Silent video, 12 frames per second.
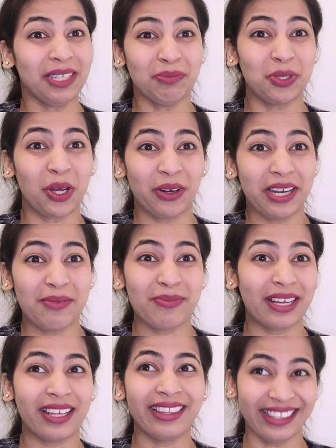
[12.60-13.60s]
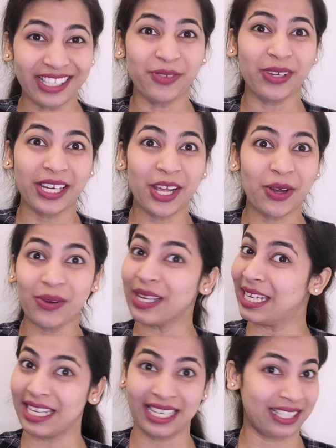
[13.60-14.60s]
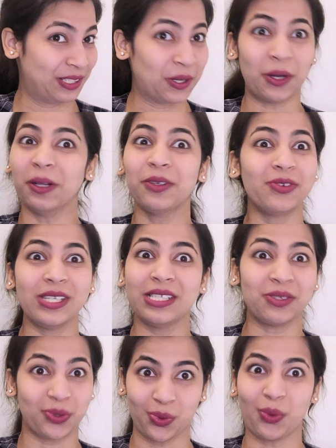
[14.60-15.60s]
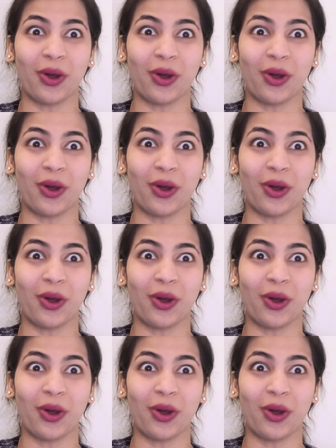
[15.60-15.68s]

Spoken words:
I'm sorry, but this video is all the reasons